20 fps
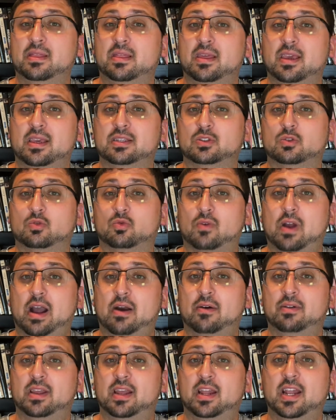things
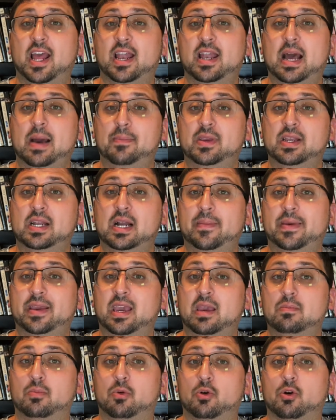grounded and not becoming
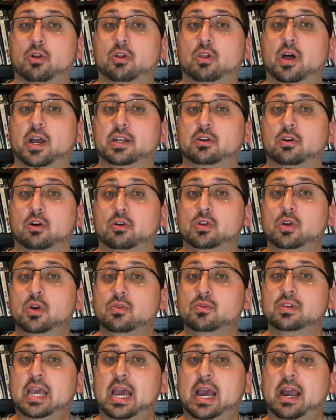a borderline
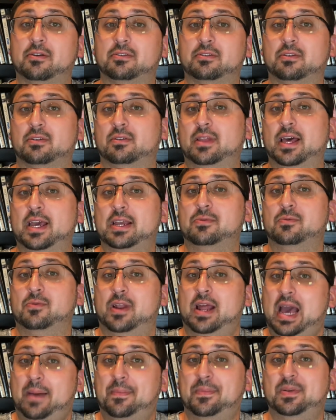cartoon character like
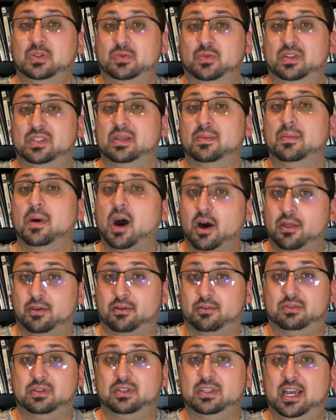what happens with some
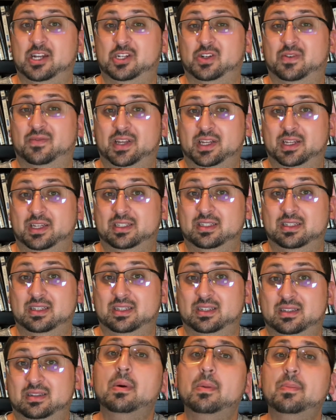other slasher
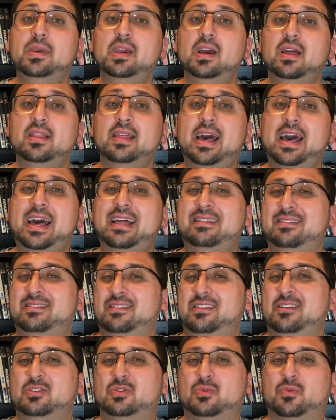villains. But beyond that,
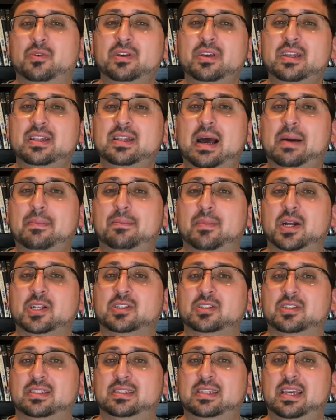there's really not
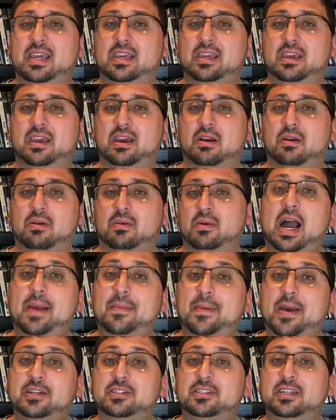much to say here.
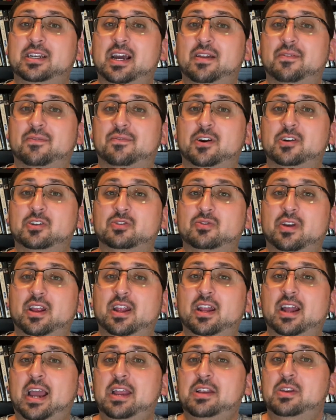I'm actually kind of
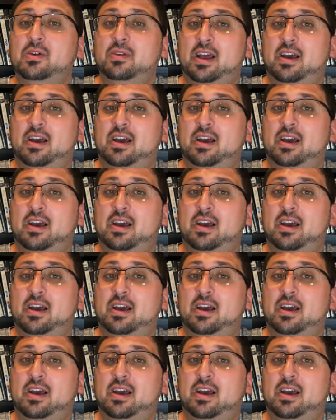frustrated I don't